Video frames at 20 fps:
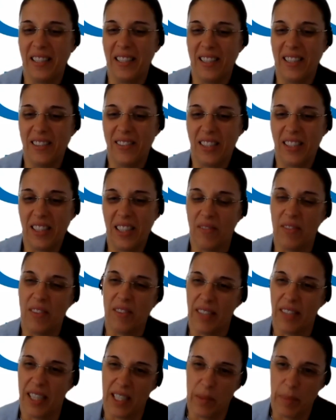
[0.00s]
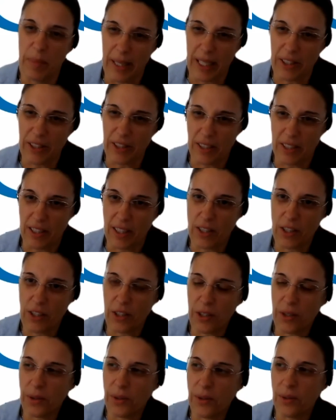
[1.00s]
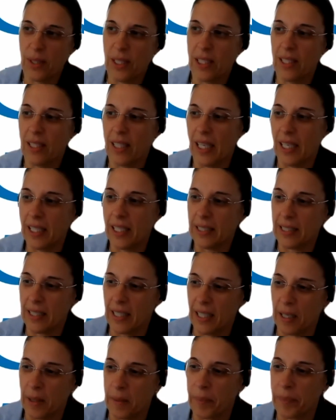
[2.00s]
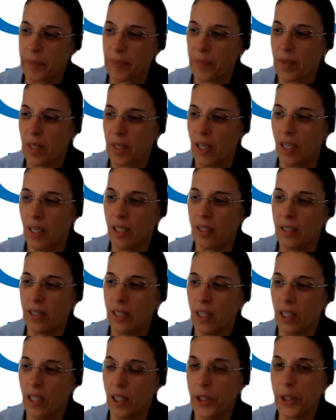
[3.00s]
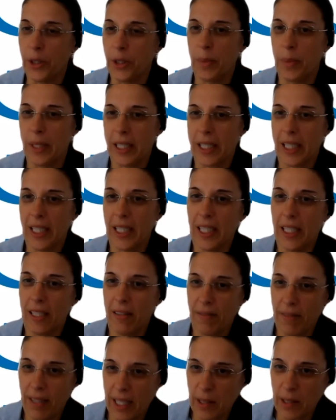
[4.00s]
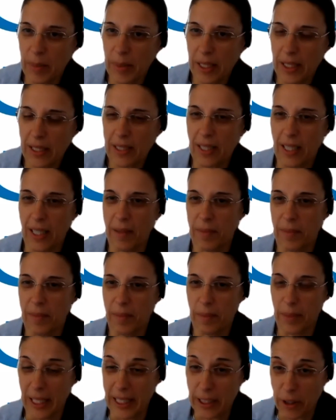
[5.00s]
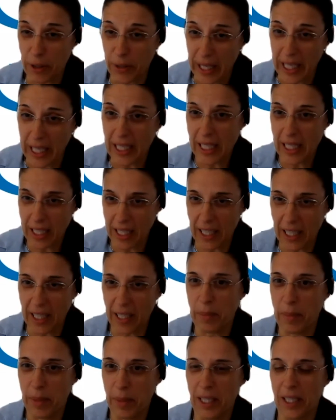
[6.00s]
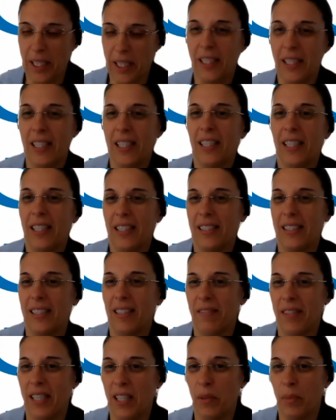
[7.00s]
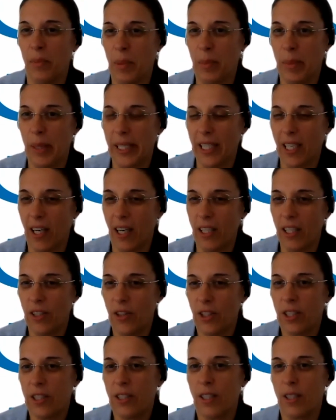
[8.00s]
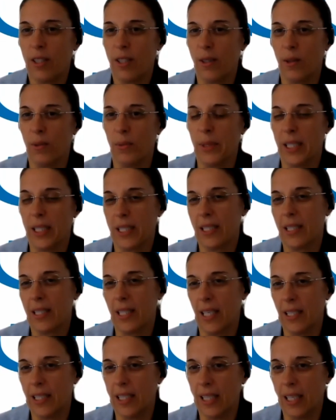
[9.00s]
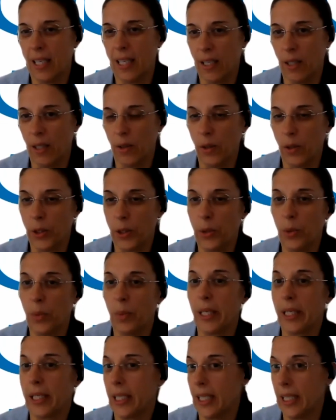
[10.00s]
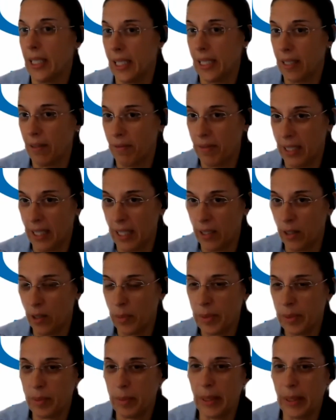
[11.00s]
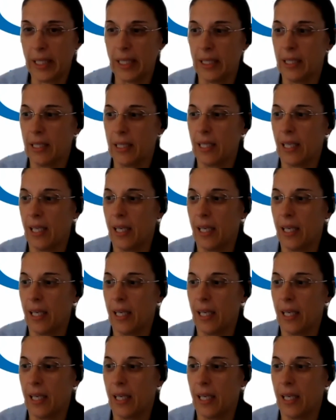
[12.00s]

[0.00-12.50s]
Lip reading: which I'm very passionate too, and that it's on human kidney development. By training, I am a development biologist, so we're studying how human kidney develops, because